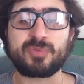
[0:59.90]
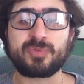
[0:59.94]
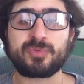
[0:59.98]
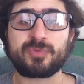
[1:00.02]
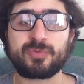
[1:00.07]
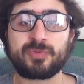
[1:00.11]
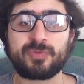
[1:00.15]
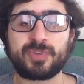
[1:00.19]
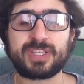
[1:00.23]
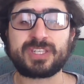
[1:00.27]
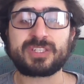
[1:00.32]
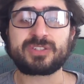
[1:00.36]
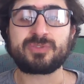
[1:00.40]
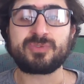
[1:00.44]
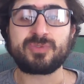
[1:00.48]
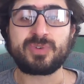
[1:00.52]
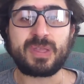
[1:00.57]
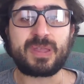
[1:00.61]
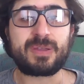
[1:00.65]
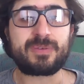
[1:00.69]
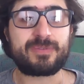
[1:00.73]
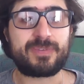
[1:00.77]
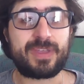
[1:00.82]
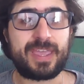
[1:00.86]
fixed rear
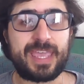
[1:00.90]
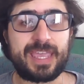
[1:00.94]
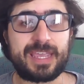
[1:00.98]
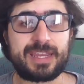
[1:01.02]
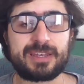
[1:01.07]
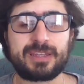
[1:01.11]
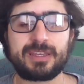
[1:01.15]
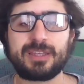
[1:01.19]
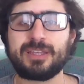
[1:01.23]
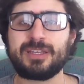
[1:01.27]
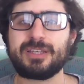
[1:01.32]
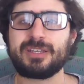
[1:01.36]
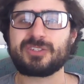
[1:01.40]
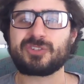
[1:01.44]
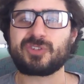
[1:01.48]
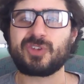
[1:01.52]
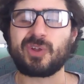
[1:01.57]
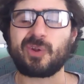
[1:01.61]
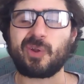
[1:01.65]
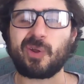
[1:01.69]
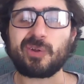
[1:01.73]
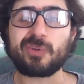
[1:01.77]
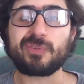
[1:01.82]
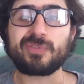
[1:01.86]
fanged. So a
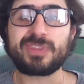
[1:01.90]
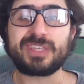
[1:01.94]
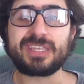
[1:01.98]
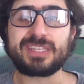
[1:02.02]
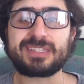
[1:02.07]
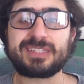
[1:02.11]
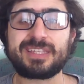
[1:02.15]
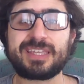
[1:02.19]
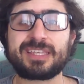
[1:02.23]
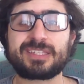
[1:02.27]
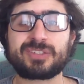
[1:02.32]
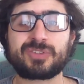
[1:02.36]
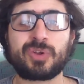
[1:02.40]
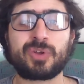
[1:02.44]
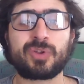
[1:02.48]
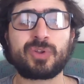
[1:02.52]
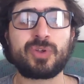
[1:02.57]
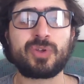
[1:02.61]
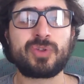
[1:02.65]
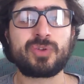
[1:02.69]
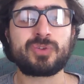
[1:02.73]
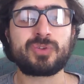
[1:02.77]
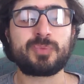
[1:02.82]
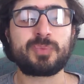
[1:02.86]
lot of these snakes are
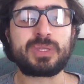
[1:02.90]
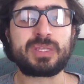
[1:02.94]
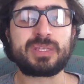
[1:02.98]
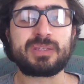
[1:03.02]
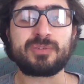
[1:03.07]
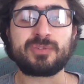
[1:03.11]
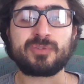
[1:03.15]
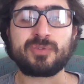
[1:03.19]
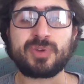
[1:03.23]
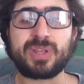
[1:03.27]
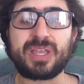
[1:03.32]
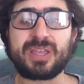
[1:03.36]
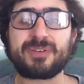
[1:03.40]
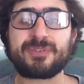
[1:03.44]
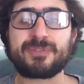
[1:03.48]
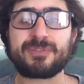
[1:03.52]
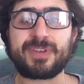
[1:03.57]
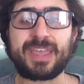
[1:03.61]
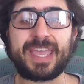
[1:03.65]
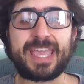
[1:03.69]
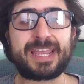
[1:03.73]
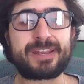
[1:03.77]
known to be rear fang